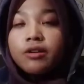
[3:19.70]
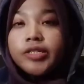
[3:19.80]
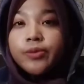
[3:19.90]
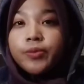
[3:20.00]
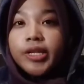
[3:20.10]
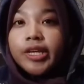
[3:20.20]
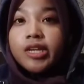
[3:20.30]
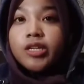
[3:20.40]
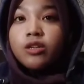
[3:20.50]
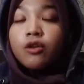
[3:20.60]
There is
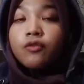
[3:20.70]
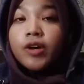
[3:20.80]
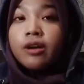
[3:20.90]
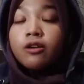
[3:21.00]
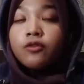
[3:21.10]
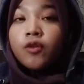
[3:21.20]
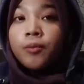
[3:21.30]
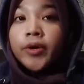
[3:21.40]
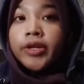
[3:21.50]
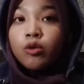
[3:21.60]
implication of IR
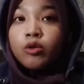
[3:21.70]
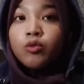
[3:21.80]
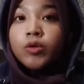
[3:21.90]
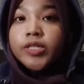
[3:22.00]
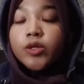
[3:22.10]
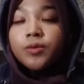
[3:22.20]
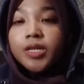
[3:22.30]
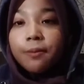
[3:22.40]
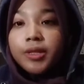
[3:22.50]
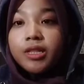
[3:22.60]
4.0 towards human
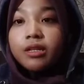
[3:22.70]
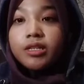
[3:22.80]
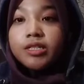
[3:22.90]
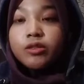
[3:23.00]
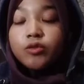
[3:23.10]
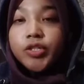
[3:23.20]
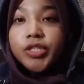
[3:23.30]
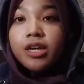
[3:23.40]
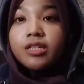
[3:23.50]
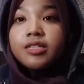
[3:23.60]
capital in
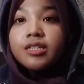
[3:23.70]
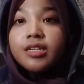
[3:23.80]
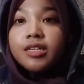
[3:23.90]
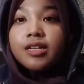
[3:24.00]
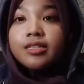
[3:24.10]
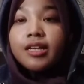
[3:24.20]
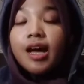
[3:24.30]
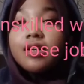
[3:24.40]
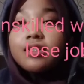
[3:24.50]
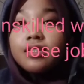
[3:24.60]
Indonesia, such as
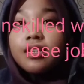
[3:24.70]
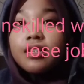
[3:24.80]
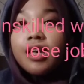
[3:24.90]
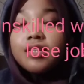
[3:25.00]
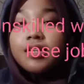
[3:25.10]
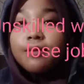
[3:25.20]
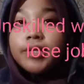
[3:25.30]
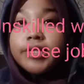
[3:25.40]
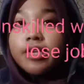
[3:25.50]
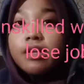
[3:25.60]
unskilled and
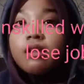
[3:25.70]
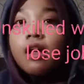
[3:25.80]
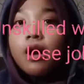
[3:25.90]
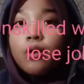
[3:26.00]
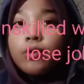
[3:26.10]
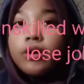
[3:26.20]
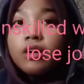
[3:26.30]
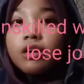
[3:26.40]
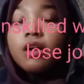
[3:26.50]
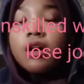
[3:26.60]
semi-skilled
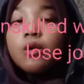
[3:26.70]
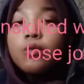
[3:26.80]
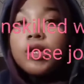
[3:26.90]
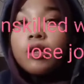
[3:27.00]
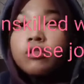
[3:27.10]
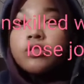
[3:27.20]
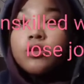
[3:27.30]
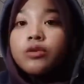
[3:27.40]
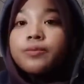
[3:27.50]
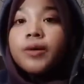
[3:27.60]
workers will lose
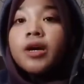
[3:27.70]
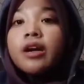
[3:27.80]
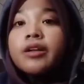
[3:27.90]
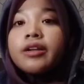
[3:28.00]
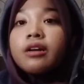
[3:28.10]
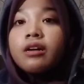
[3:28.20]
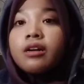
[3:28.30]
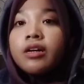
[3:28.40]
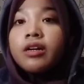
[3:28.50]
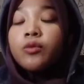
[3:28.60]
jobs.
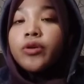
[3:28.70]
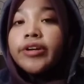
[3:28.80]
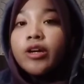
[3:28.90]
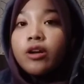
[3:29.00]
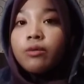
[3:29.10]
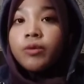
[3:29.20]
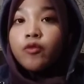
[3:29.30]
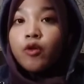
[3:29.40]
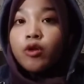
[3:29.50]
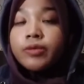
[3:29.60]
The World Economic
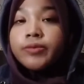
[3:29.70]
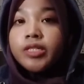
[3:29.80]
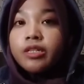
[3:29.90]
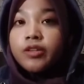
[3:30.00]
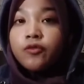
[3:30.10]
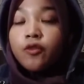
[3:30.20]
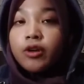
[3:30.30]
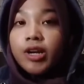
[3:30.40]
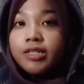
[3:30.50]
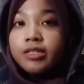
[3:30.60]
Forum study
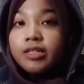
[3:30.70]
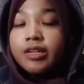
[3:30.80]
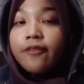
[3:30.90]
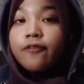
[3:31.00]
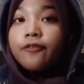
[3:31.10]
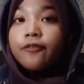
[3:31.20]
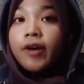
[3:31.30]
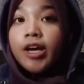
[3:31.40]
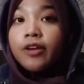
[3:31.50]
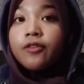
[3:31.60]
forecasted that
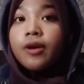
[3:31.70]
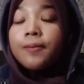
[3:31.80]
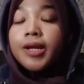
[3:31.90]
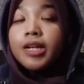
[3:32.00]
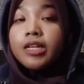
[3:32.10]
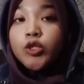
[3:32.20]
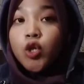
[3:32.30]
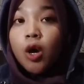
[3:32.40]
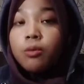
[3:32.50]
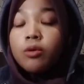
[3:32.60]
5 million
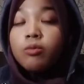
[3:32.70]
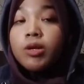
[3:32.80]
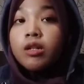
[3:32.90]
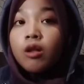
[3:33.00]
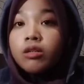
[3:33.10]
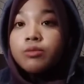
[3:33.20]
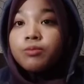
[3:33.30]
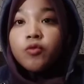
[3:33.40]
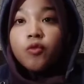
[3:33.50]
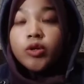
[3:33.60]
jobs will be lost
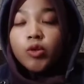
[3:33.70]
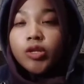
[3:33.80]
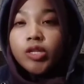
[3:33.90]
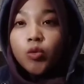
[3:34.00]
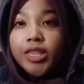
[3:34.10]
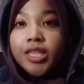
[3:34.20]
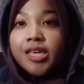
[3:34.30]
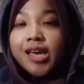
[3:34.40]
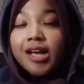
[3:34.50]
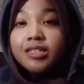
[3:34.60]
before
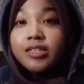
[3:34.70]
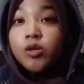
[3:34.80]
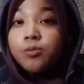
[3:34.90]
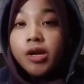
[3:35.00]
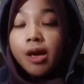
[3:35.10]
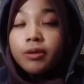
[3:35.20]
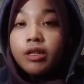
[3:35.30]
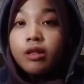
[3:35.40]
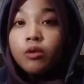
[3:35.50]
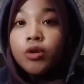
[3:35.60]
2020 as a human
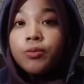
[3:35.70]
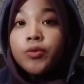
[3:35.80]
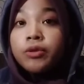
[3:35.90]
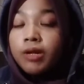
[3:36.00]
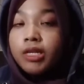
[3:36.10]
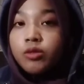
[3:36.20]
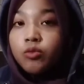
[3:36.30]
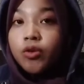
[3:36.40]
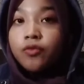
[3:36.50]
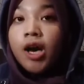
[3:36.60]
capital will be replaced
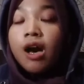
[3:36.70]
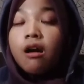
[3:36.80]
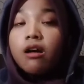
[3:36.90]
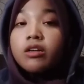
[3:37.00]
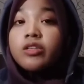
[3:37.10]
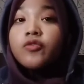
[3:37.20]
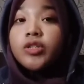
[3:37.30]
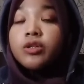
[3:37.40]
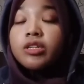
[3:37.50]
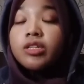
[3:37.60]
with
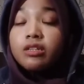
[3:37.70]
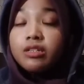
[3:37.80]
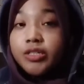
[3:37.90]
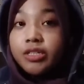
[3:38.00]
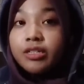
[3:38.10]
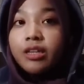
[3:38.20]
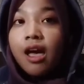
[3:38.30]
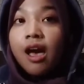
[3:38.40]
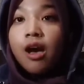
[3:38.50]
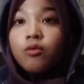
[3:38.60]
artificial intelligence,
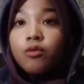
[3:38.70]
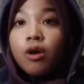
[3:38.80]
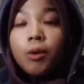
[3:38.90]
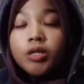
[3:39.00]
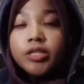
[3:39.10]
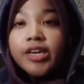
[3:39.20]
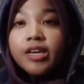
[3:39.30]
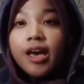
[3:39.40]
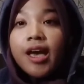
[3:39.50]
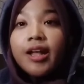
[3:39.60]

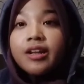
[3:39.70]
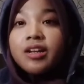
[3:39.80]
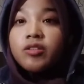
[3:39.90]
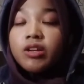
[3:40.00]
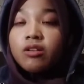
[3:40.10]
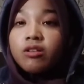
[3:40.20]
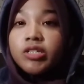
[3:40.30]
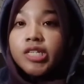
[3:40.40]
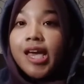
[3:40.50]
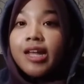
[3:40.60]
robotic,
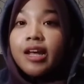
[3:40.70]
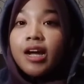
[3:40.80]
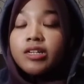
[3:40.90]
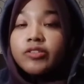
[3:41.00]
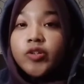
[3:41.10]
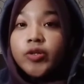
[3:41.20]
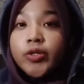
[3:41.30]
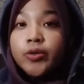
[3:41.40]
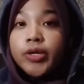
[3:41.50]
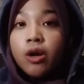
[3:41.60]
nanotechnology, and other
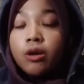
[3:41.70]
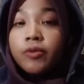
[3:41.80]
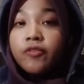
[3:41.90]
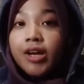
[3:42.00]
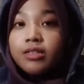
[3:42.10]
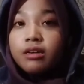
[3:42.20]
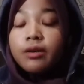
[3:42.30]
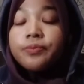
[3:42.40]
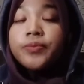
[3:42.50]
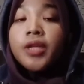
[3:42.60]
socio-economic factors.
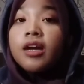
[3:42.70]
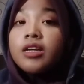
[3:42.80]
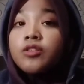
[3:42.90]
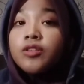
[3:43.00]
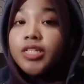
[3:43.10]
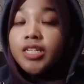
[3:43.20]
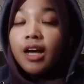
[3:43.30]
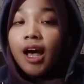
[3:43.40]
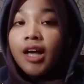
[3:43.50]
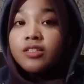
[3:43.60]

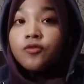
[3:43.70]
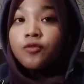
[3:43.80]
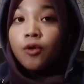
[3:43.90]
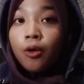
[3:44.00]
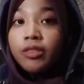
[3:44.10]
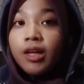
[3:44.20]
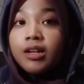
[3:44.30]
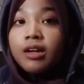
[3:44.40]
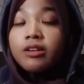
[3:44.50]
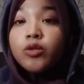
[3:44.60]
Indonesia has the 4th
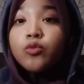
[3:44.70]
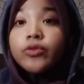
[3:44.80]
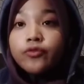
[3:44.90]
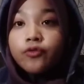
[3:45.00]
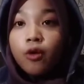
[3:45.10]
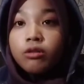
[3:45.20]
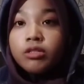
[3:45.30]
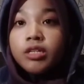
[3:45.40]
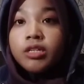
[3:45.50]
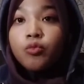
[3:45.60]
largest
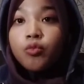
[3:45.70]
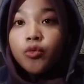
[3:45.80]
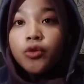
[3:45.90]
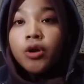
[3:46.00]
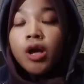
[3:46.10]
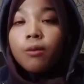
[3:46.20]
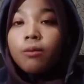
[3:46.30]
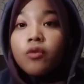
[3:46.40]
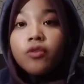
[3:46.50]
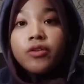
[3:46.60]
workforce in the world
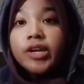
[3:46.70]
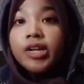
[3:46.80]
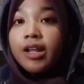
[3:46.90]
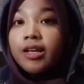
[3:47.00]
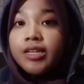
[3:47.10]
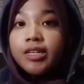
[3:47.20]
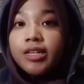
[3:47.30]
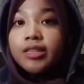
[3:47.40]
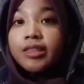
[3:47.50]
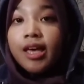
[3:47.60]
but very lacking
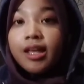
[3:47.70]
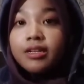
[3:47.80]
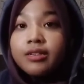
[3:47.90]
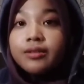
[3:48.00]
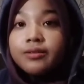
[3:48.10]
in talent.